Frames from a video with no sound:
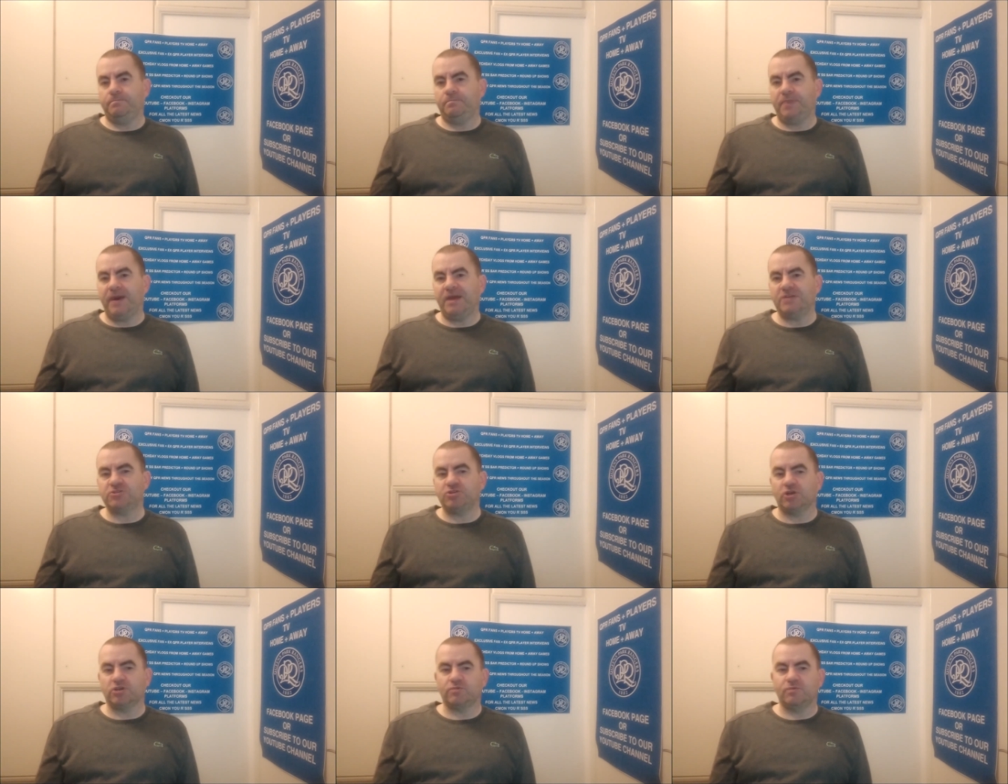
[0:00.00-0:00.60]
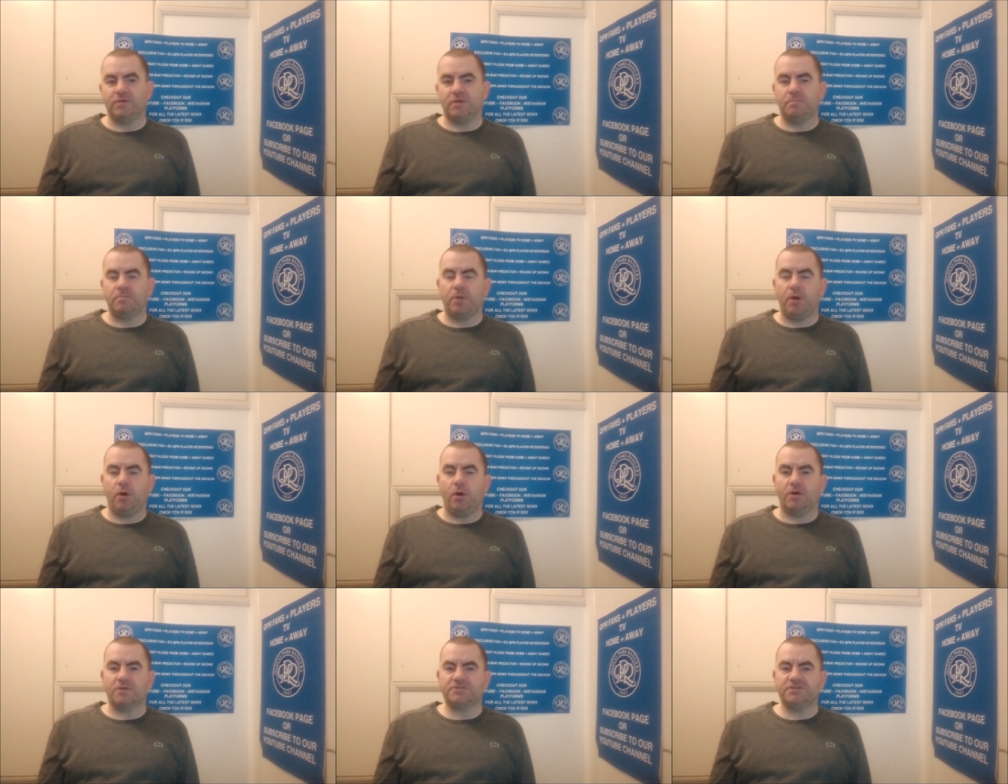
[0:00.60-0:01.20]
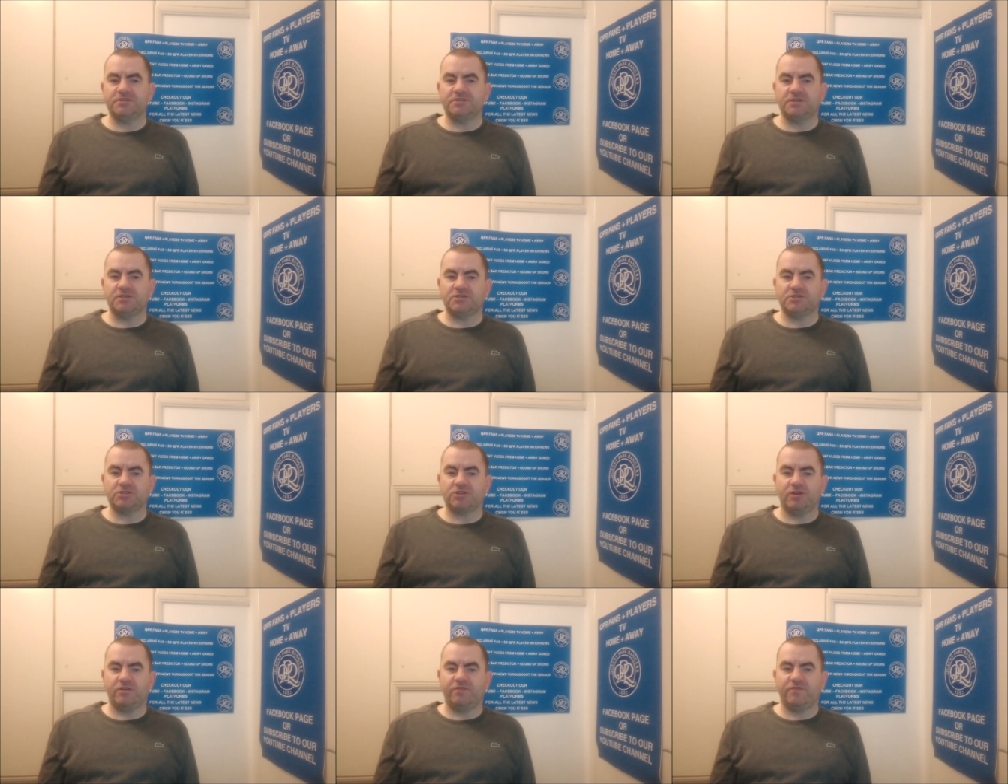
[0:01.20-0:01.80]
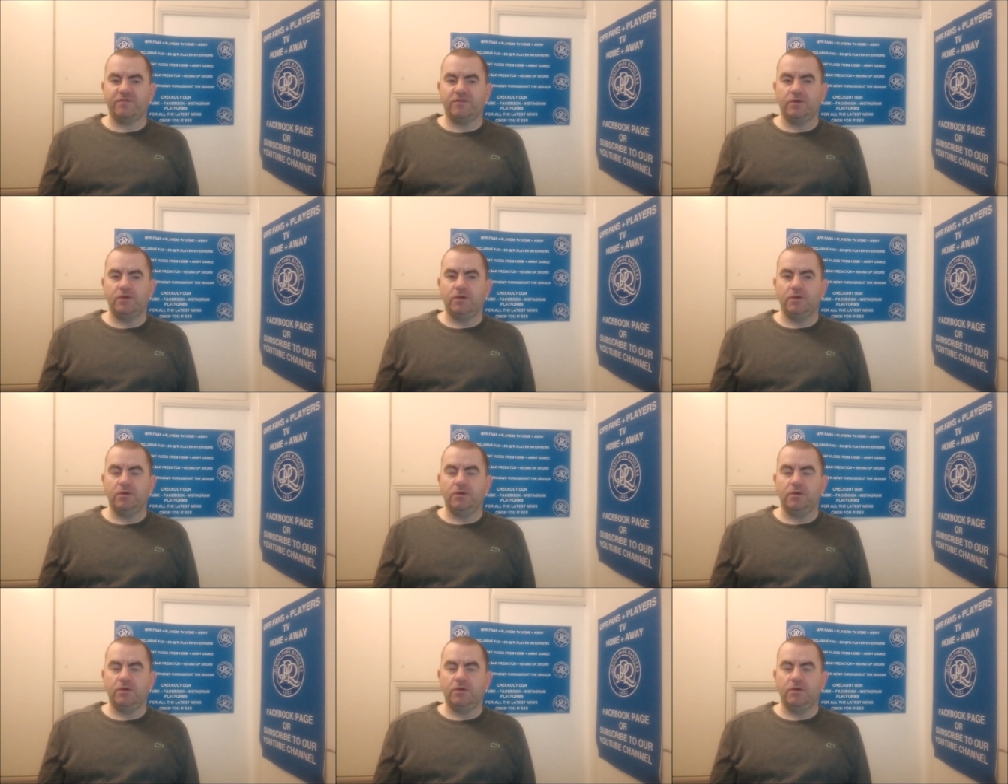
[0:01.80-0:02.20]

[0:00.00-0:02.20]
bad judgment in passes and stuff,